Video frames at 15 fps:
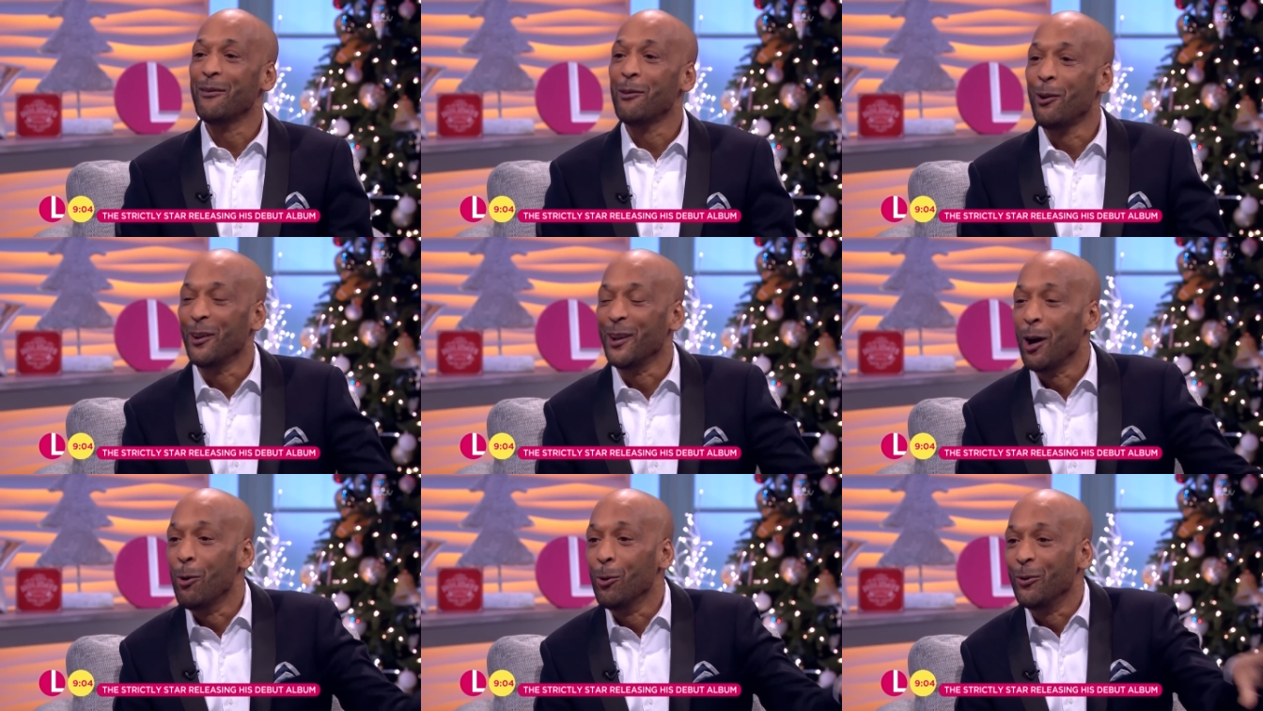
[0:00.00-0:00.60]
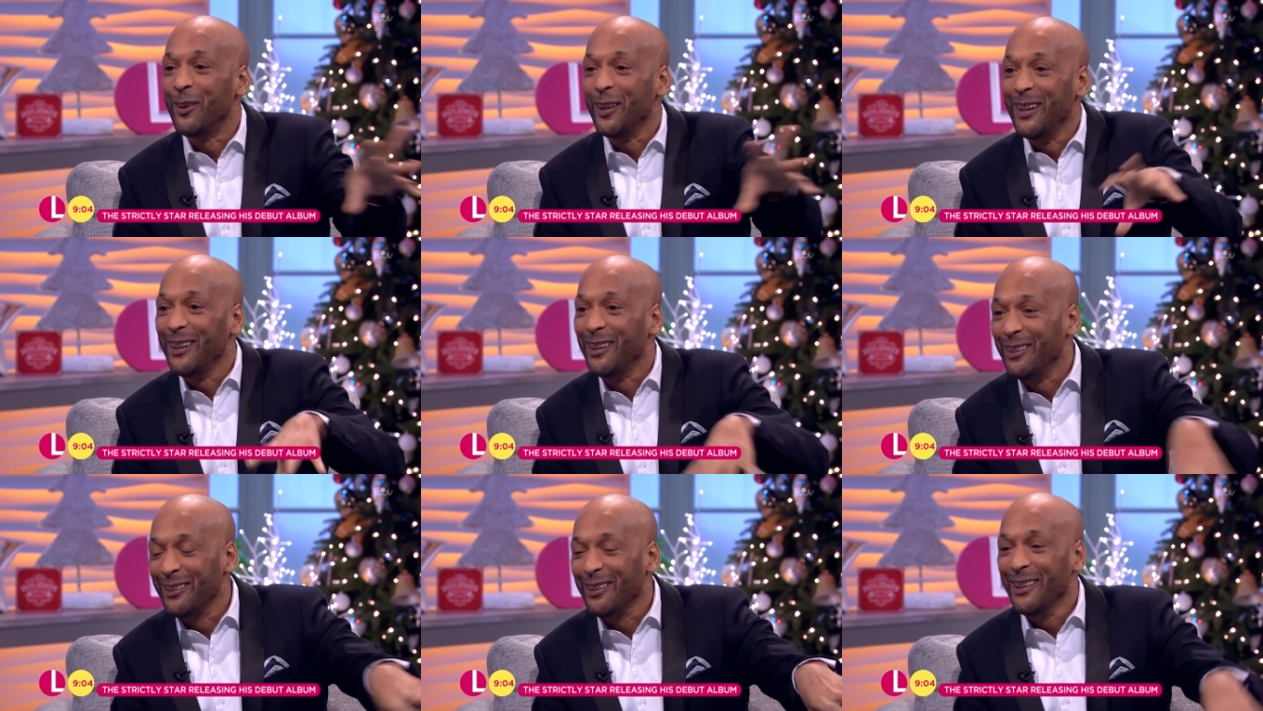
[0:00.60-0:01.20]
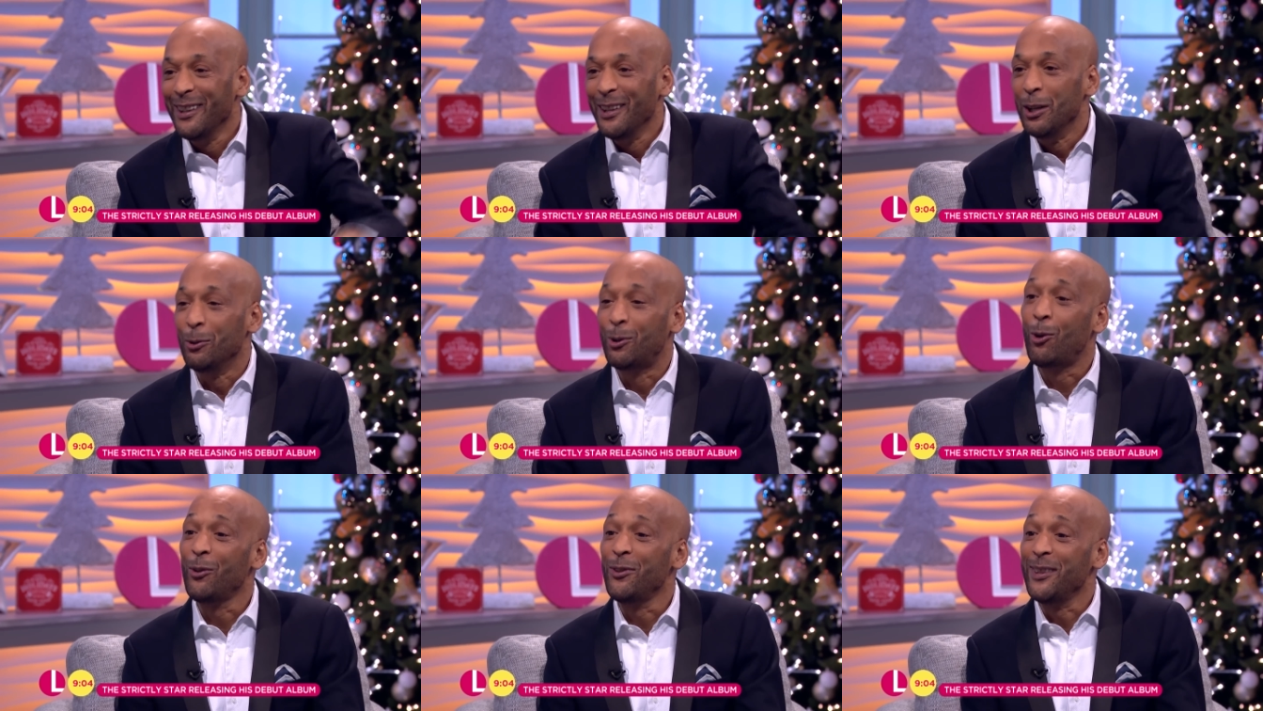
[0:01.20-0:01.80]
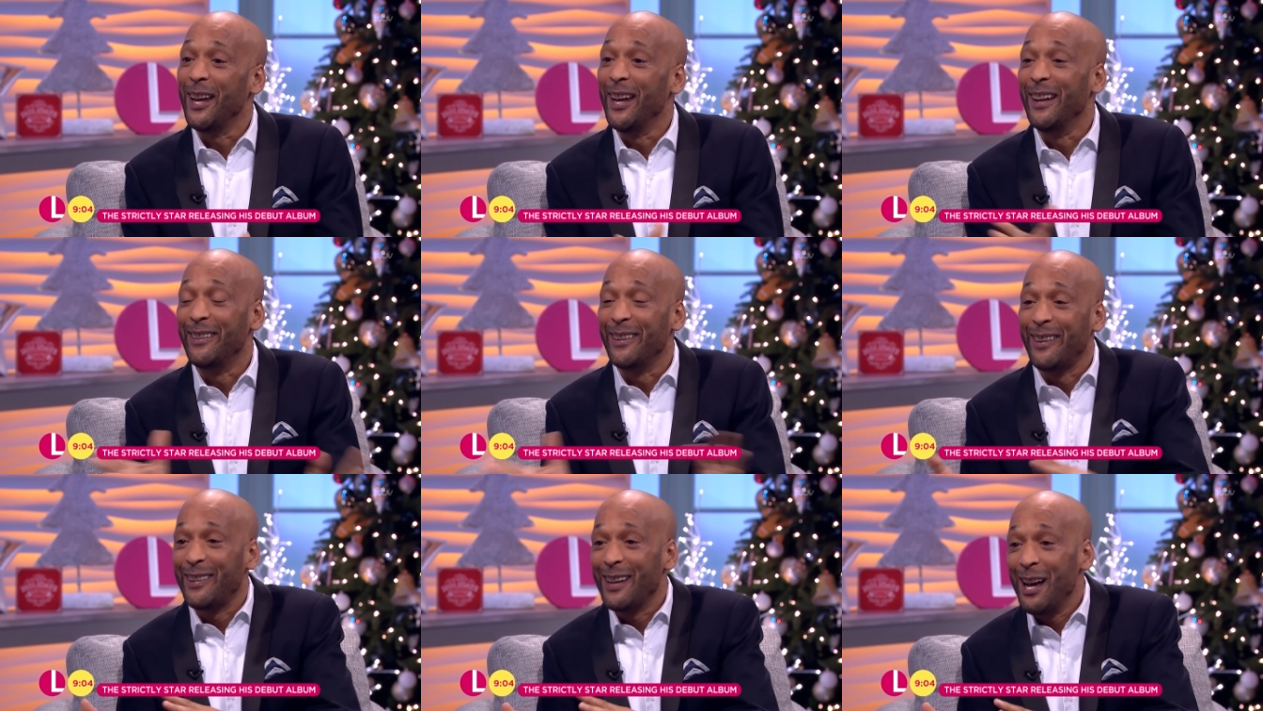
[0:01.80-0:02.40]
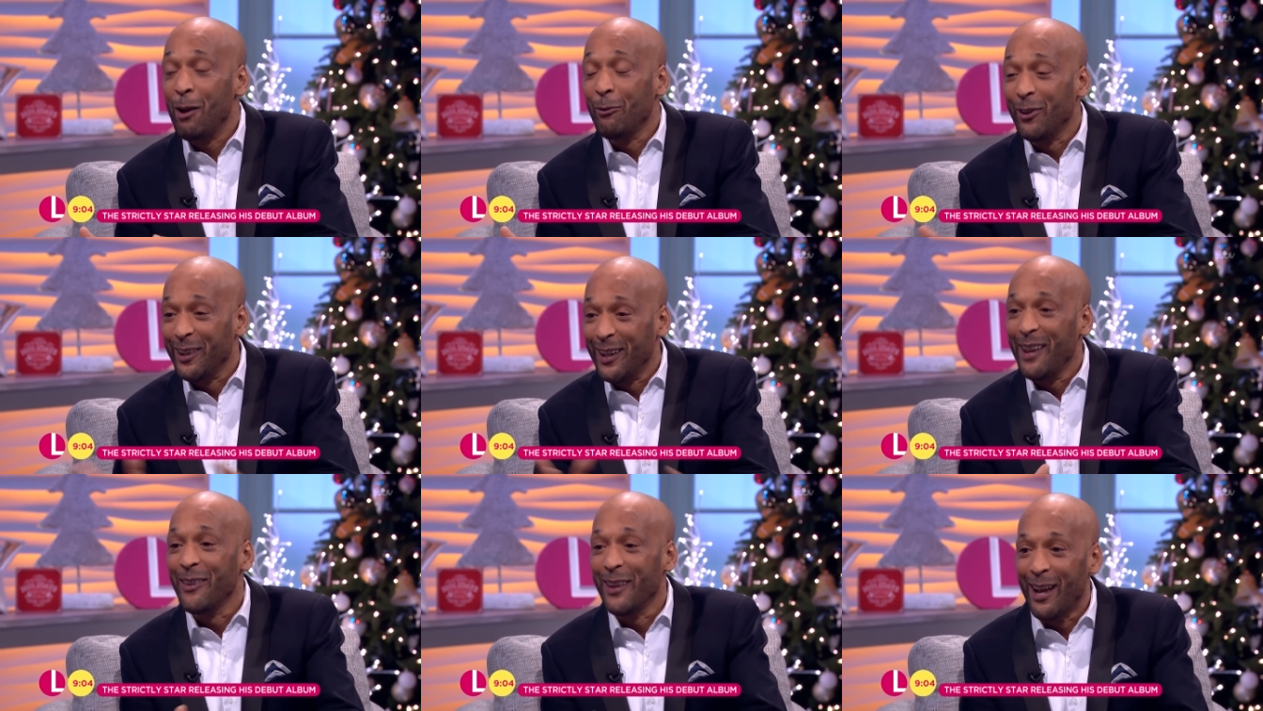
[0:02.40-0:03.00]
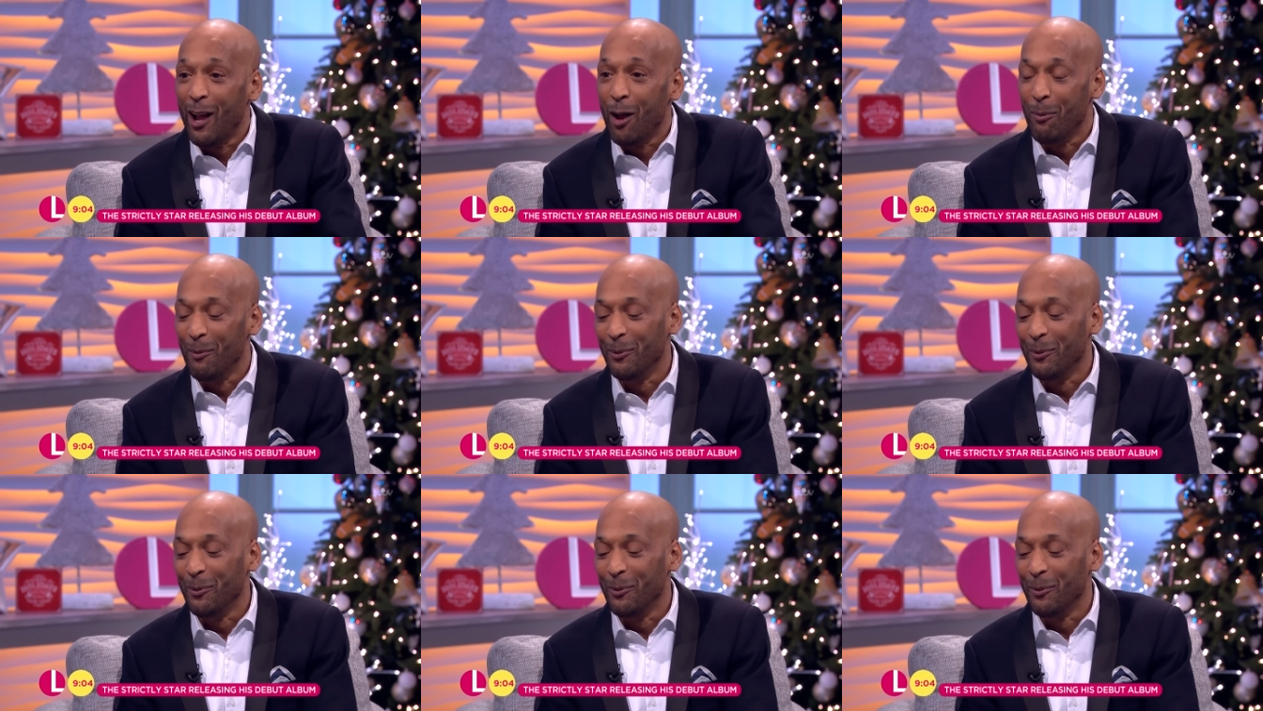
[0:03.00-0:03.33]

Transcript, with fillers: and give all the old dears who couldn't get into town to get the